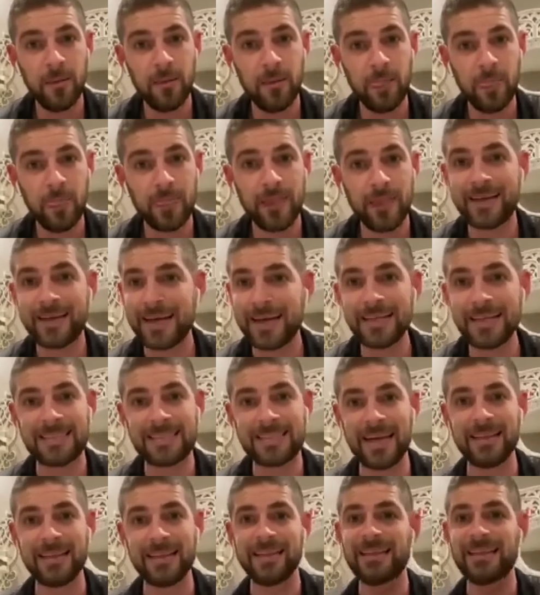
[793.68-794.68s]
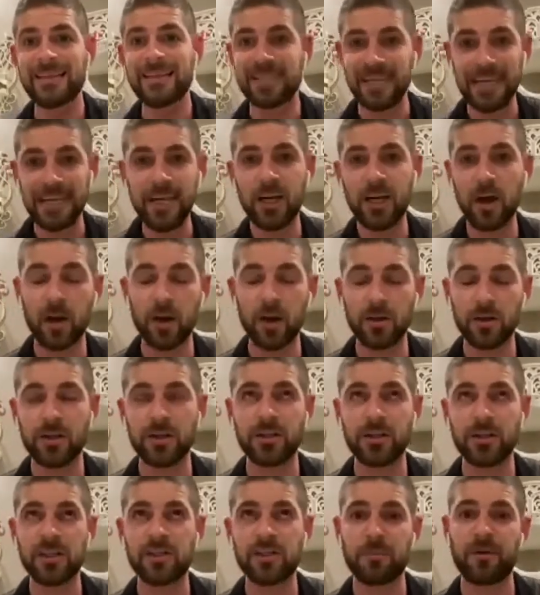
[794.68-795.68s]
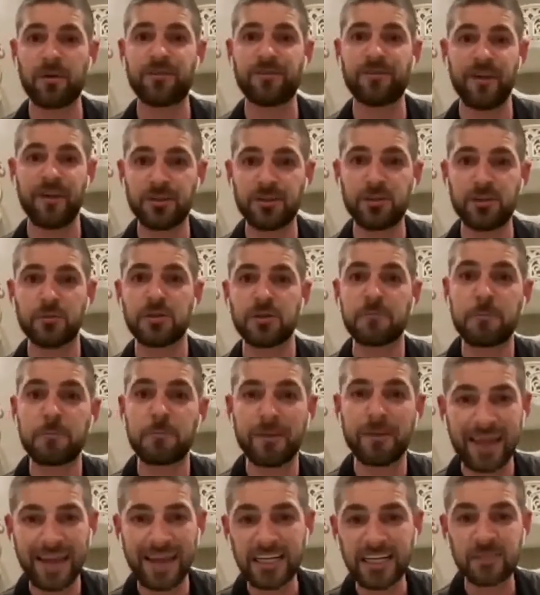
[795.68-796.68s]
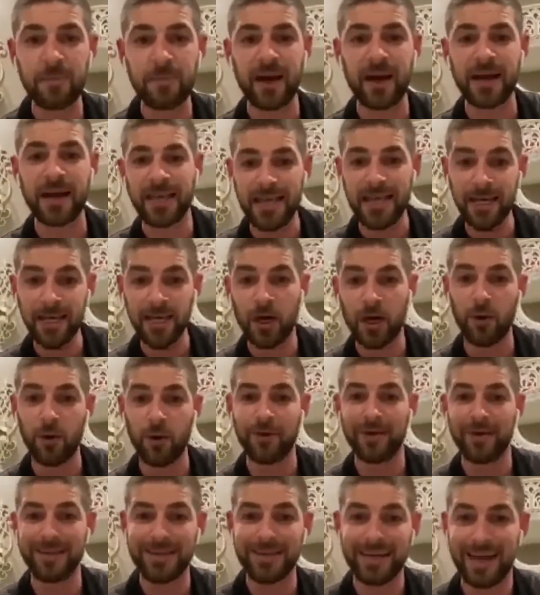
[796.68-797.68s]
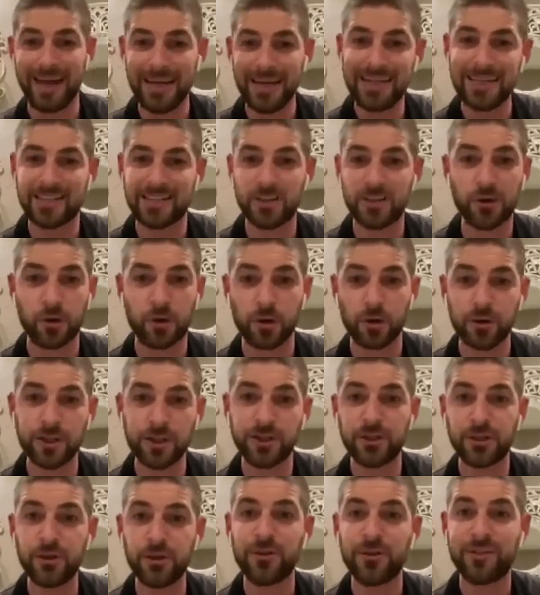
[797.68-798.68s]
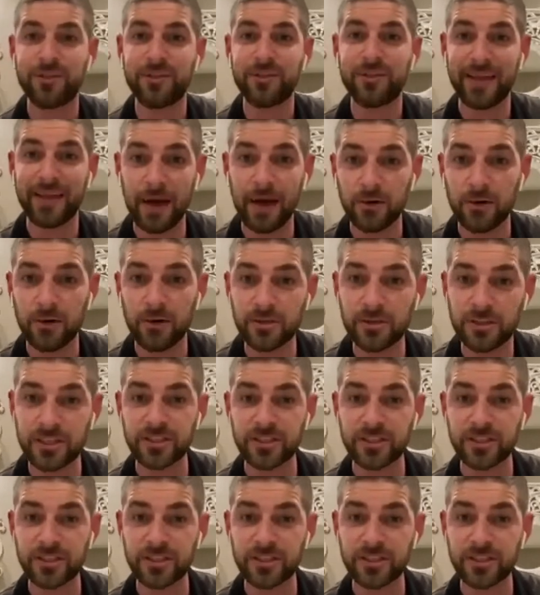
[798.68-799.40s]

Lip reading: Like I said, this profession was plagued by ego in the 90s and the early 2000s.